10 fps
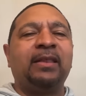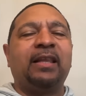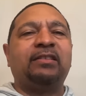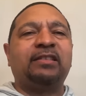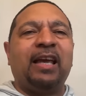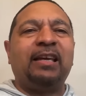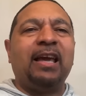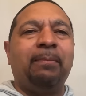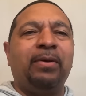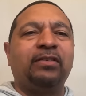Let's take
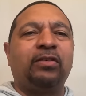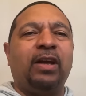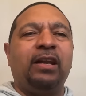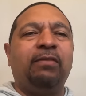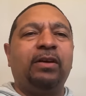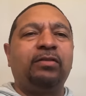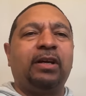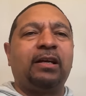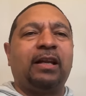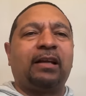care of business individually
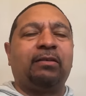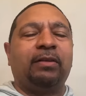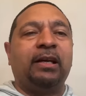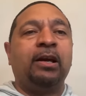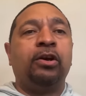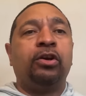and collectively.